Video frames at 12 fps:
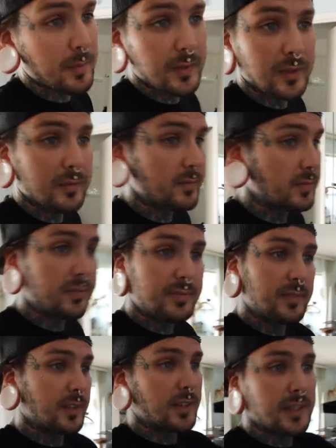I've been
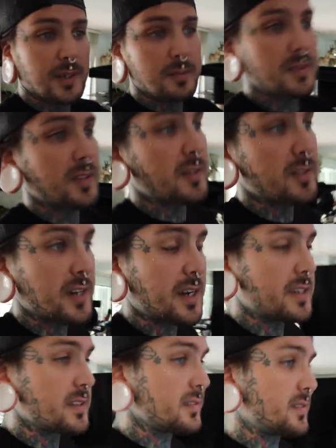looking up to those
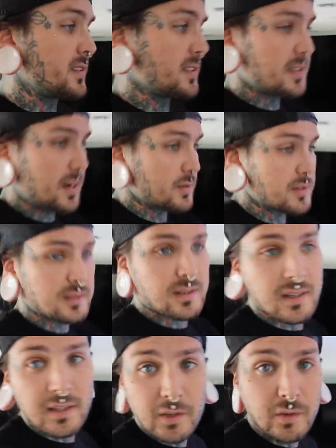guys since I was
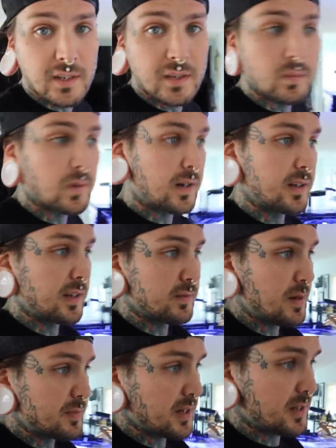a little kid working in a
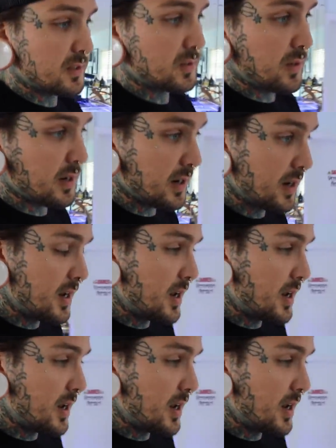reptile store.